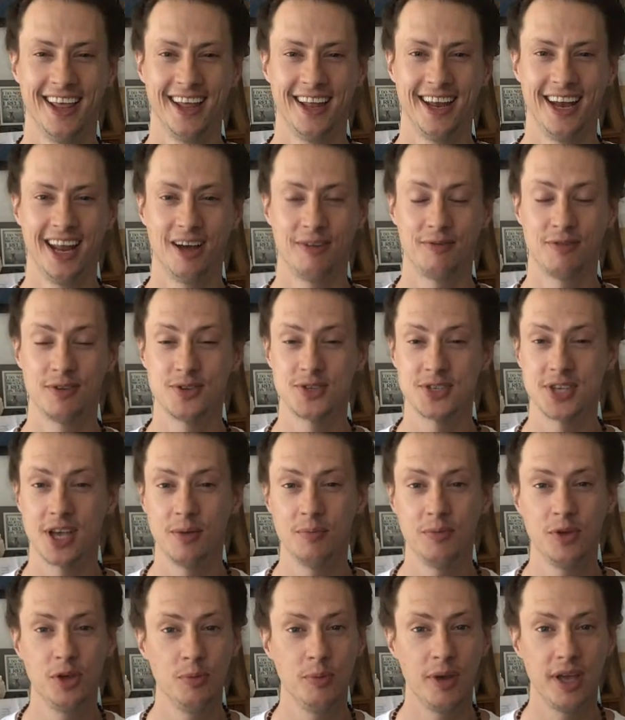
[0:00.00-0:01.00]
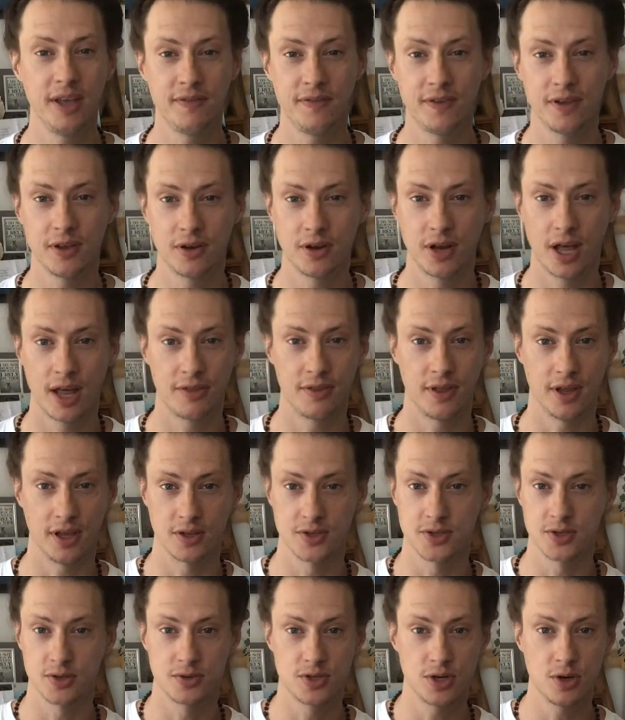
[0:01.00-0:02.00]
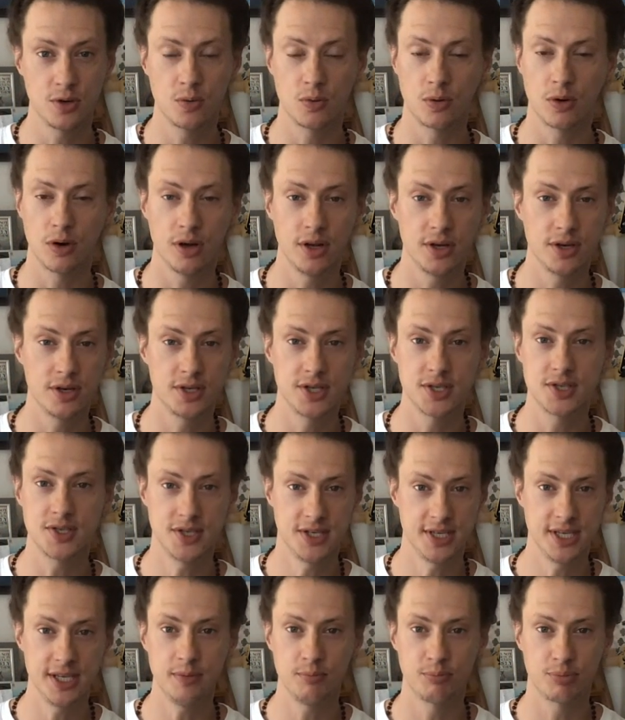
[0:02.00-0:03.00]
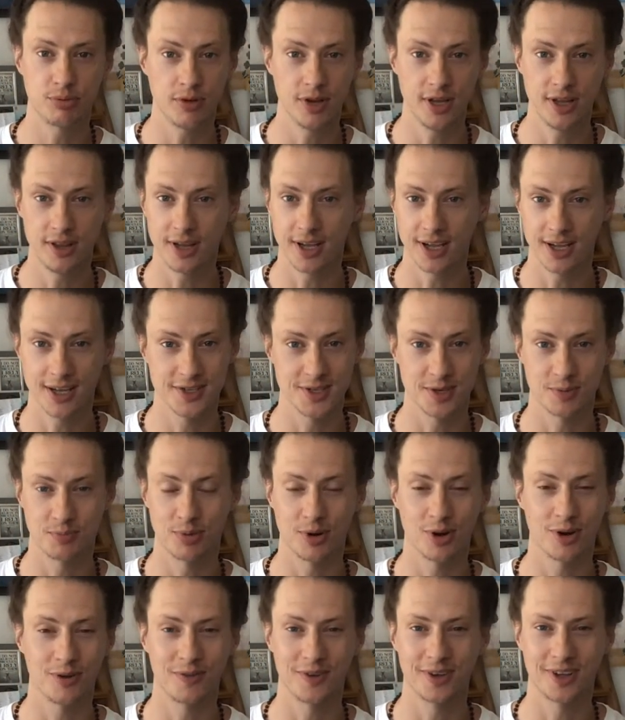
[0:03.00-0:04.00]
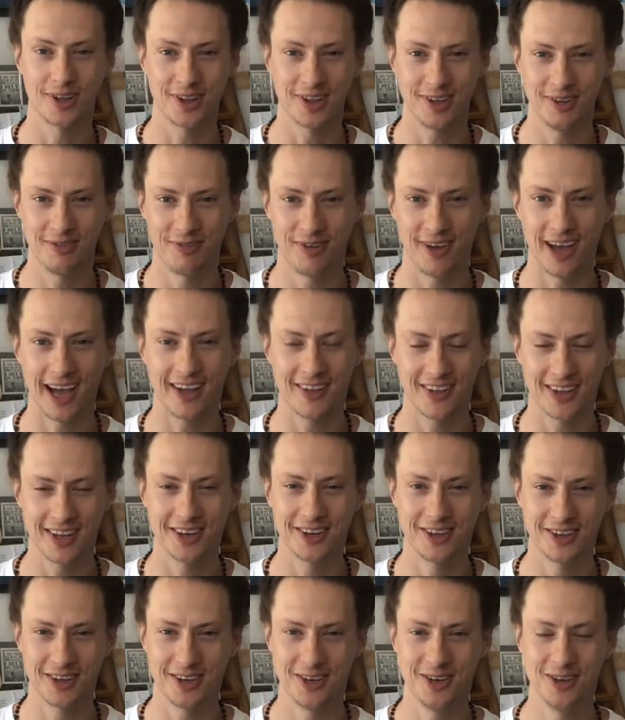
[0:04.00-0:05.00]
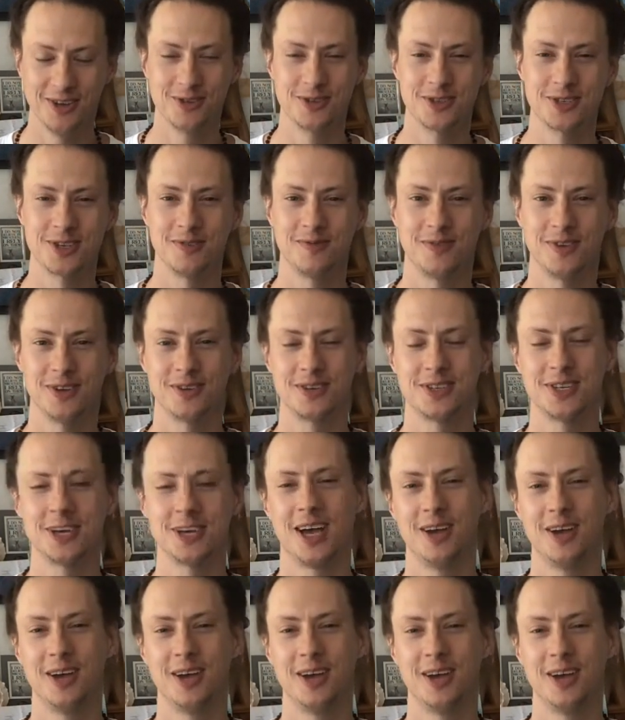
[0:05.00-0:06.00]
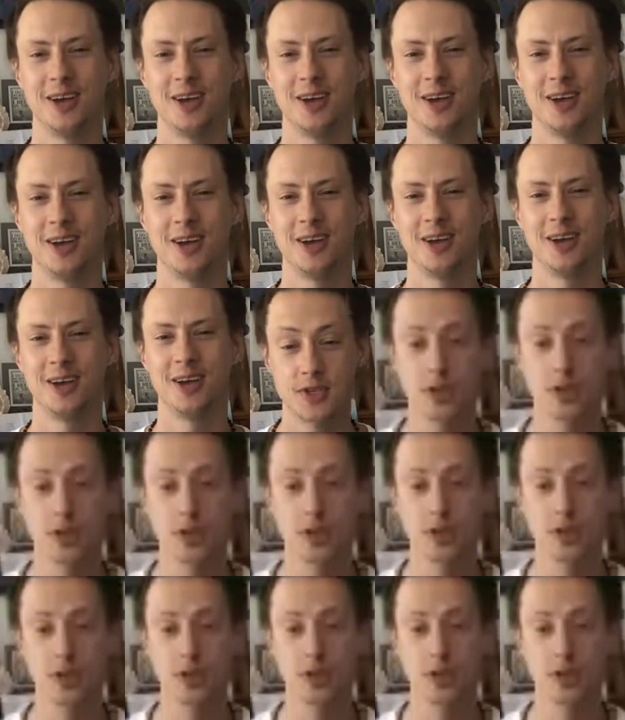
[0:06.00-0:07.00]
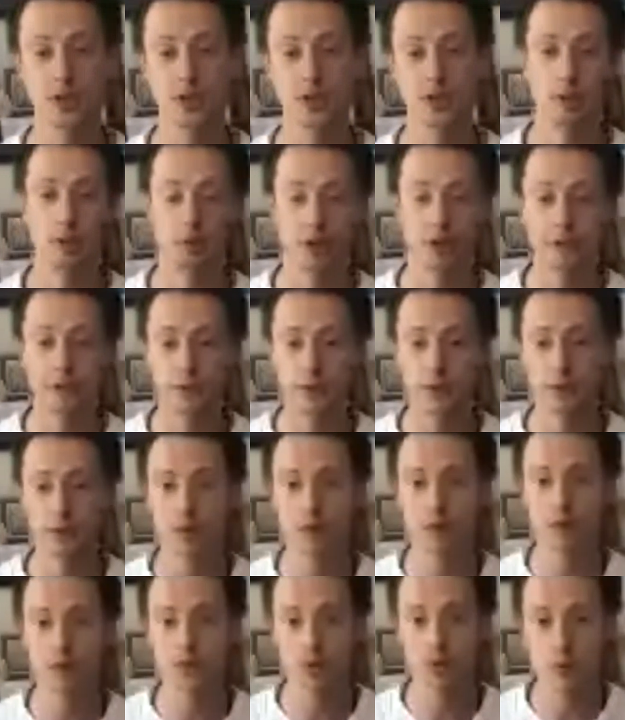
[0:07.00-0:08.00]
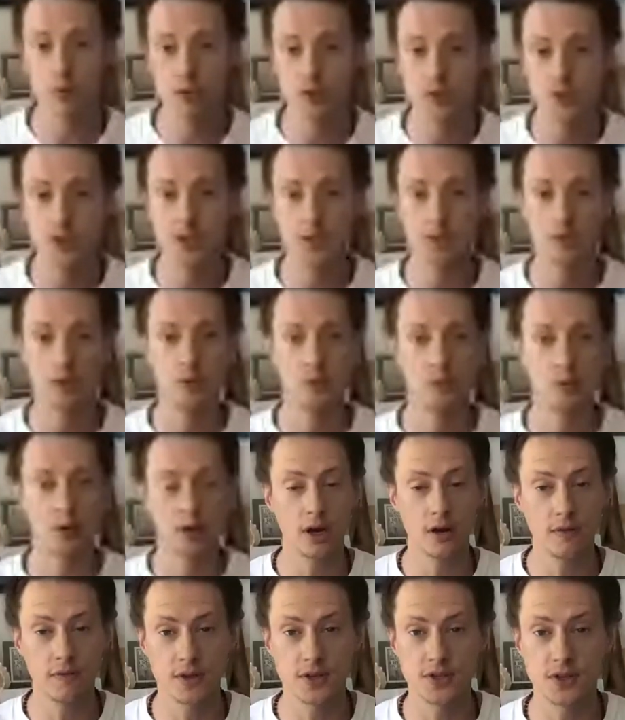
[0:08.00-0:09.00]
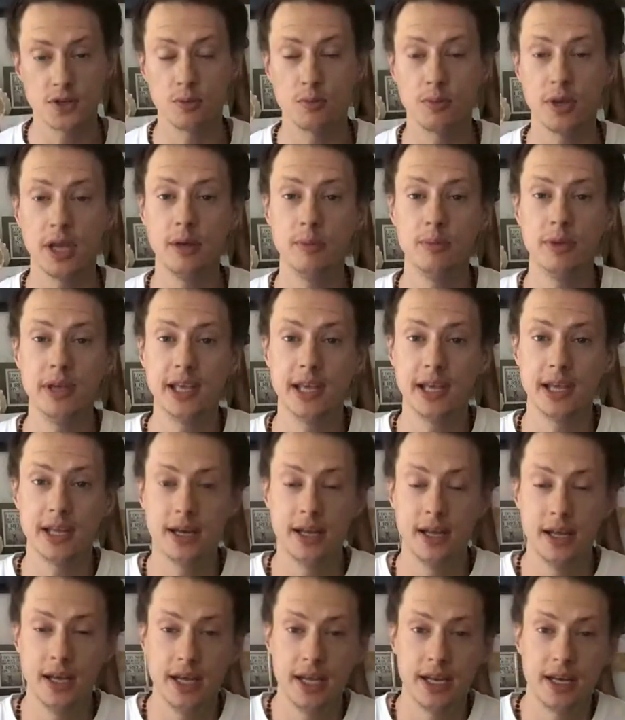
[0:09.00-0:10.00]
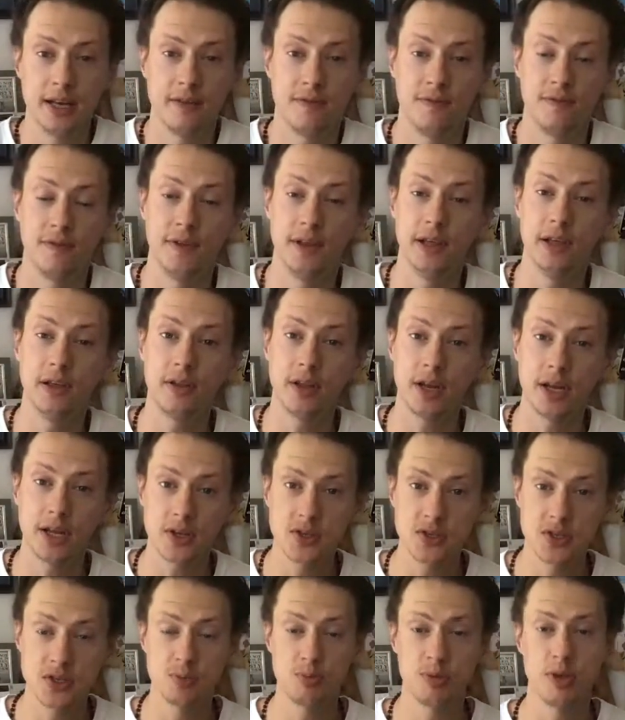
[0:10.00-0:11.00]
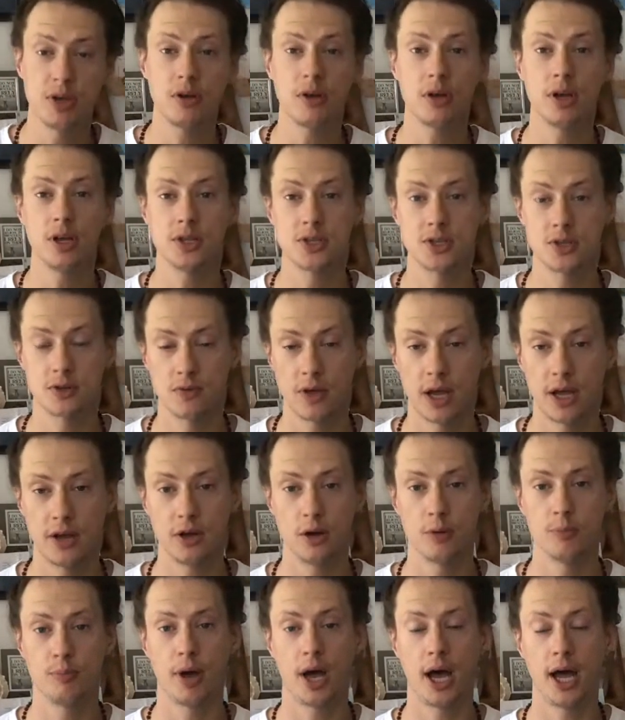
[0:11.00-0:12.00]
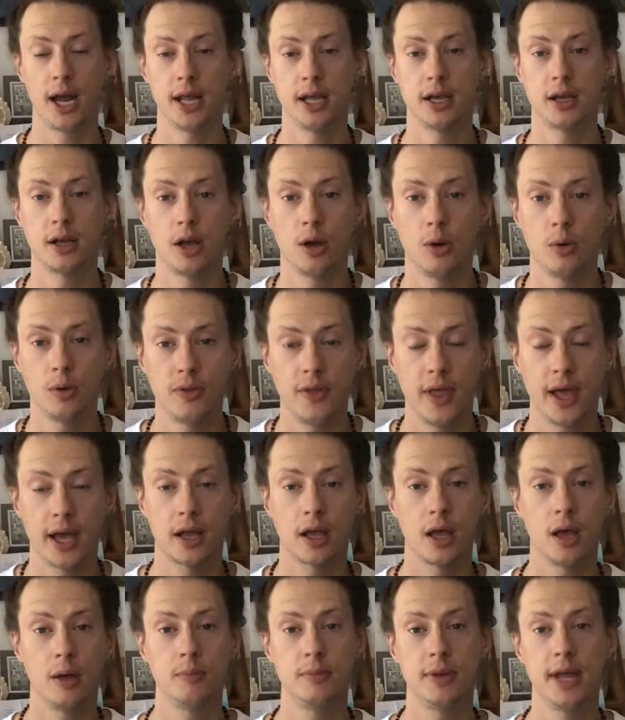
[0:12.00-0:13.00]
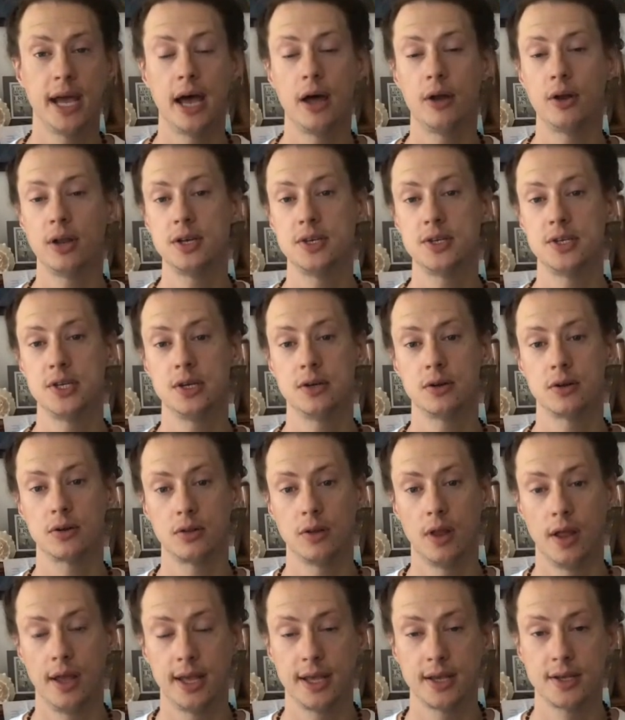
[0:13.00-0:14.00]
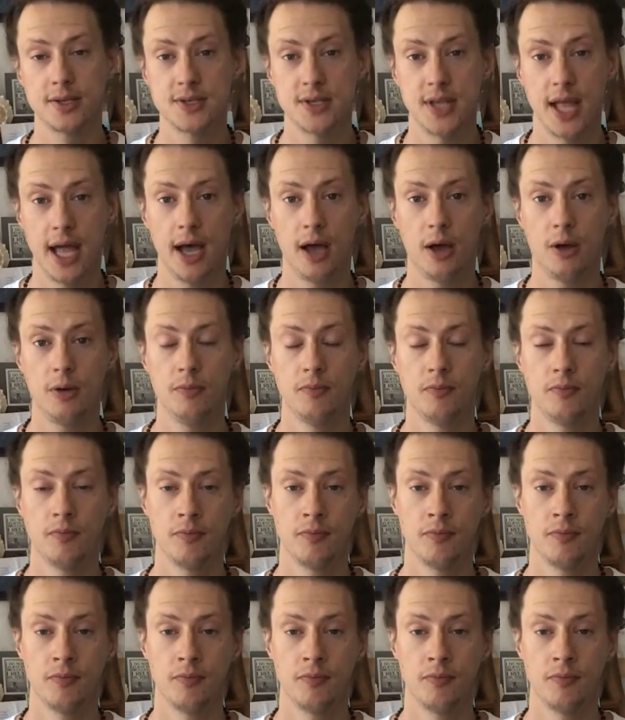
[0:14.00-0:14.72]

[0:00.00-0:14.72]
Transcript: Now, for some, you may feel nothing, so don't worry. Just deep breathing is a perfectly valid, good use of your time doing office yoga. But for those who are still aware of this, you may begin to feel an experience around your body and go with that. Come down into your legs now.